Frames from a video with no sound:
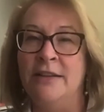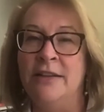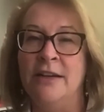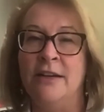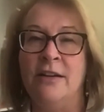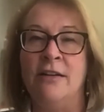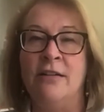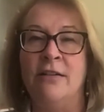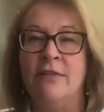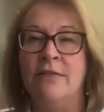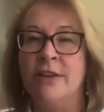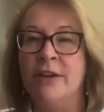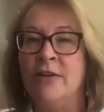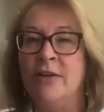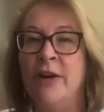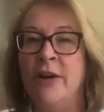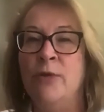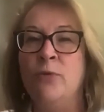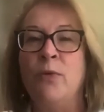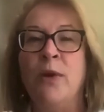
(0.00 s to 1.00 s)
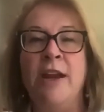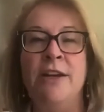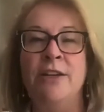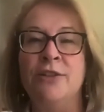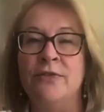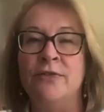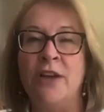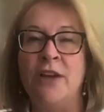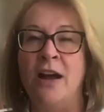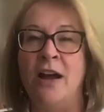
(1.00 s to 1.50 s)
There are a range
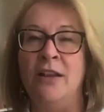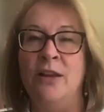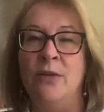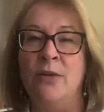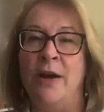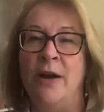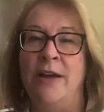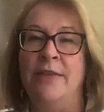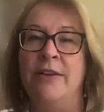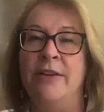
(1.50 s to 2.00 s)
of Taliban.